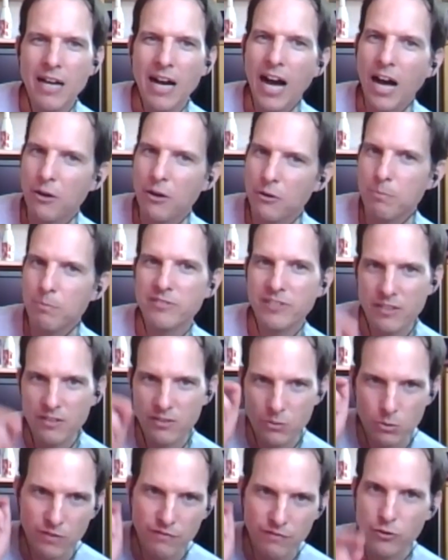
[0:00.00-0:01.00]
100%
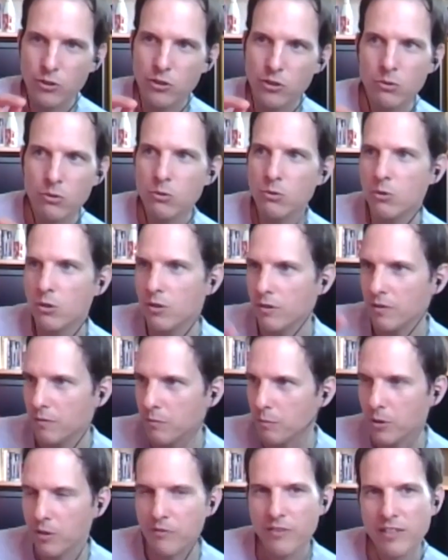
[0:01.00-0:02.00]
suited for you or
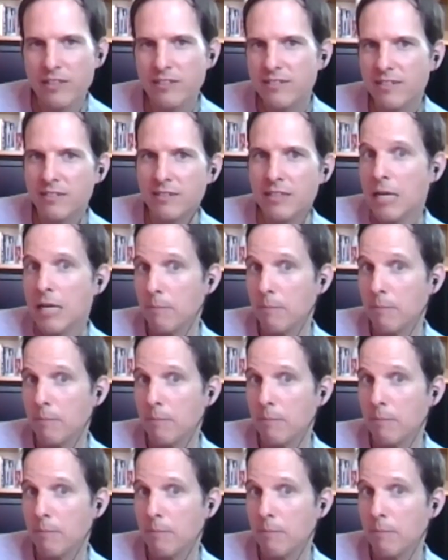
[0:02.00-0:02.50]
one of your listeners,